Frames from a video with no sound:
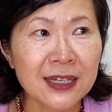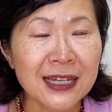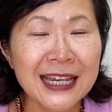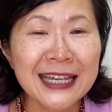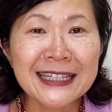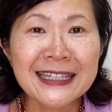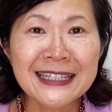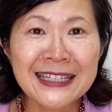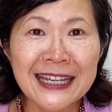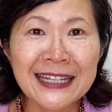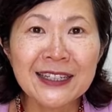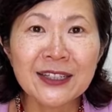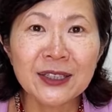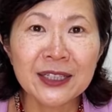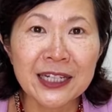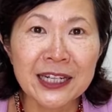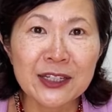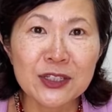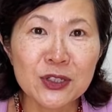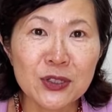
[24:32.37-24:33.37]
it's
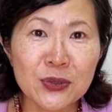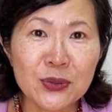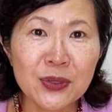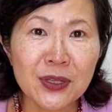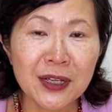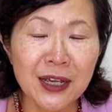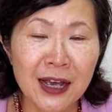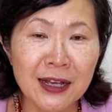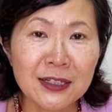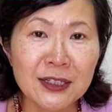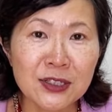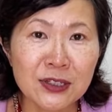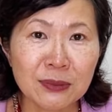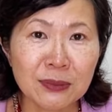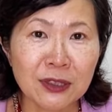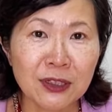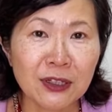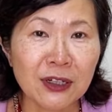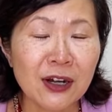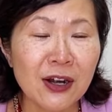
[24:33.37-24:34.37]
signaling to the
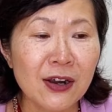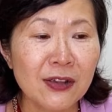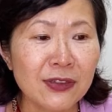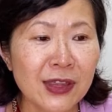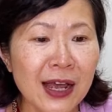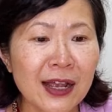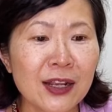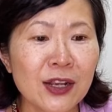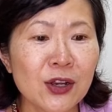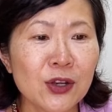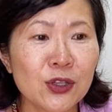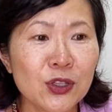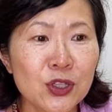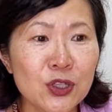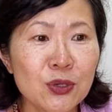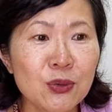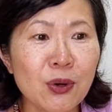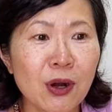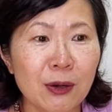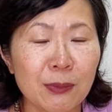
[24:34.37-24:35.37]
customer that
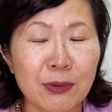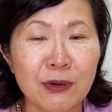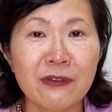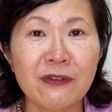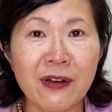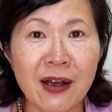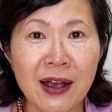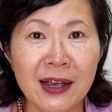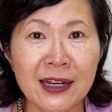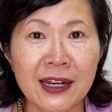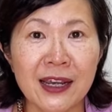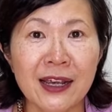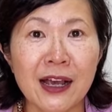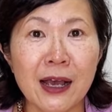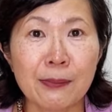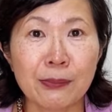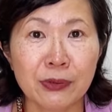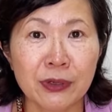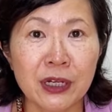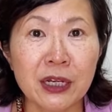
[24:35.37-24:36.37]
you are providing a
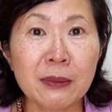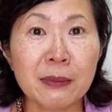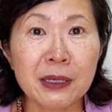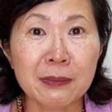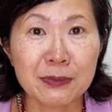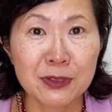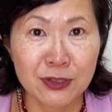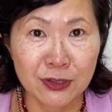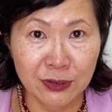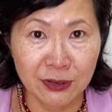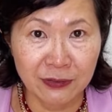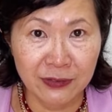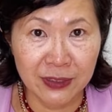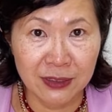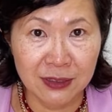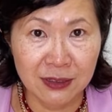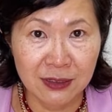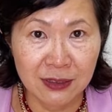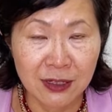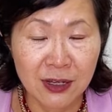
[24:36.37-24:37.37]
premium service.
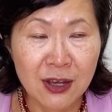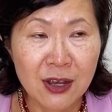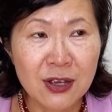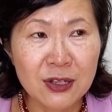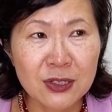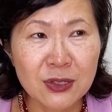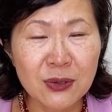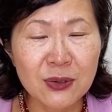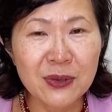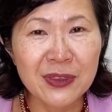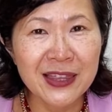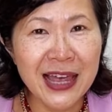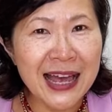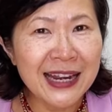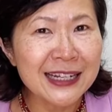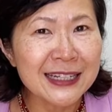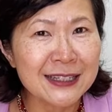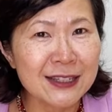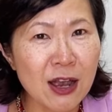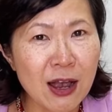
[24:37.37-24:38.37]
So that
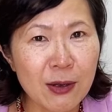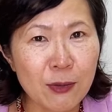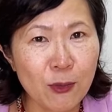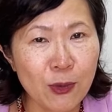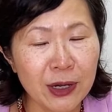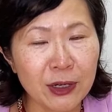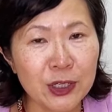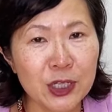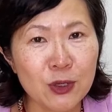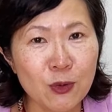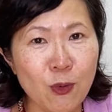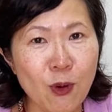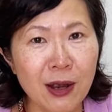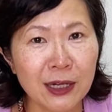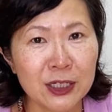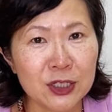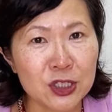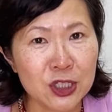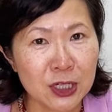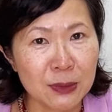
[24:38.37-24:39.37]
is not where you want
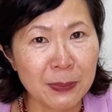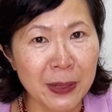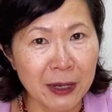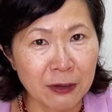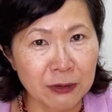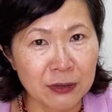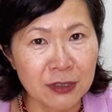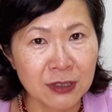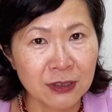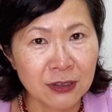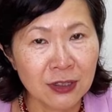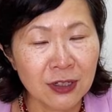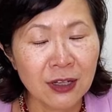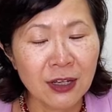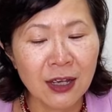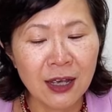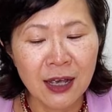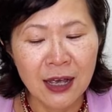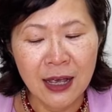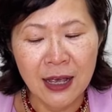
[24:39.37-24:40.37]
to cheap out.
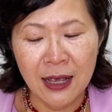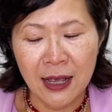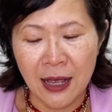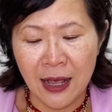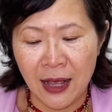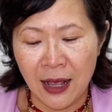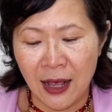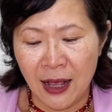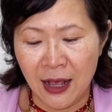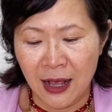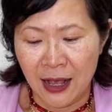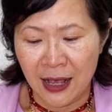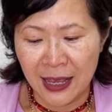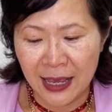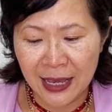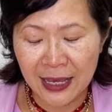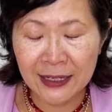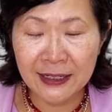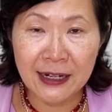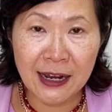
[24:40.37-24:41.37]

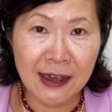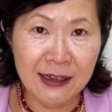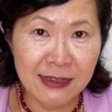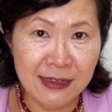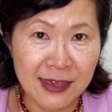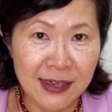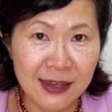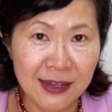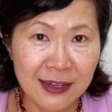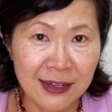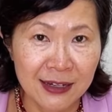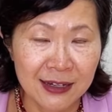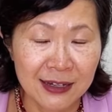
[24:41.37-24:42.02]
And I think